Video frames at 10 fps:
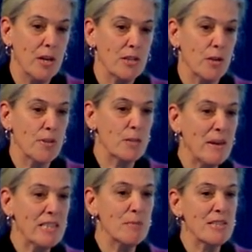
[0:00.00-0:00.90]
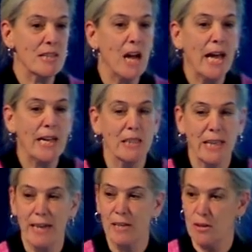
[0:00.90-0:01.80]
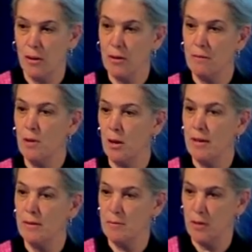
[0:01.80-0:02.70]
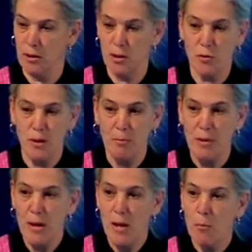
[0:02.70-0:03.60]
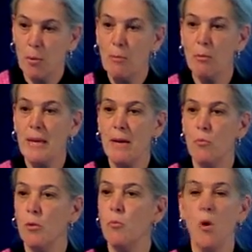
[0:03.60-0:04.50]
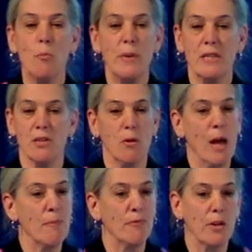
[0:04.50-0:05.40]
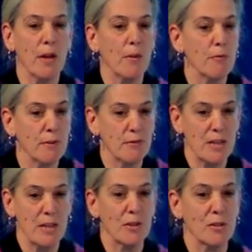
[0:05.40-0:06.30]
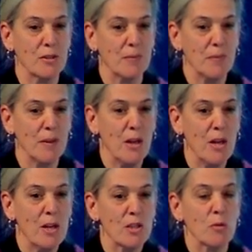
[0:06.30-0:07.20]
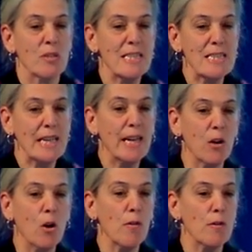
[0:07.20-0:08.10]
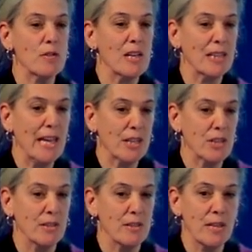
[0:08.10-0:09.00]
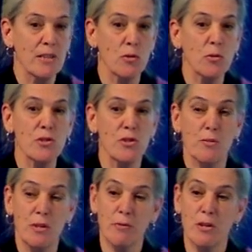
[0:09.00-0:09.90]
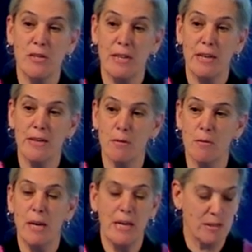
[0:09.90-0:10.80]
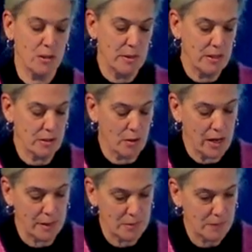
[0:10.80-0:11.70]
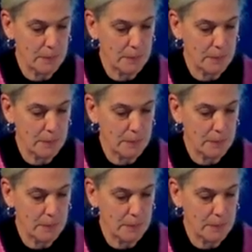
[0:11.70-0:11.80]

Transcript: So the specimens that I collect on a, on a, on a trip probably will, won't be described for another 50 years. So sitting in all those collections is also diversity that remains to be described.